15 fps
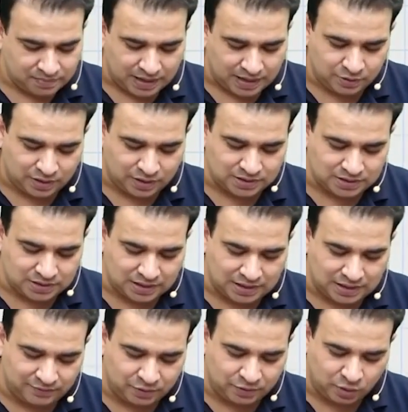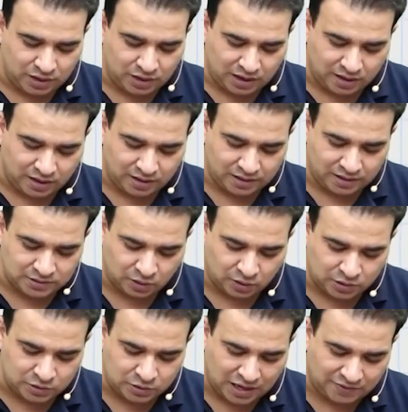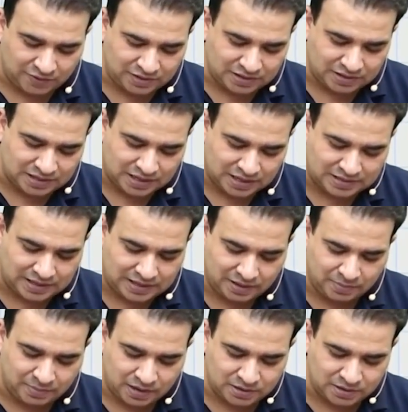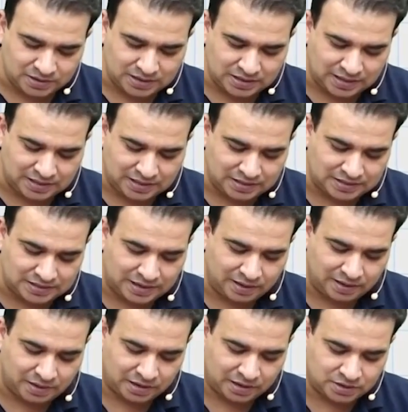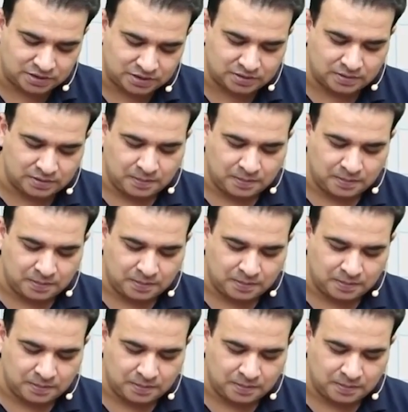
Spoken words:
And you can see the left colic artery is also having these ascending branches and the descending branches.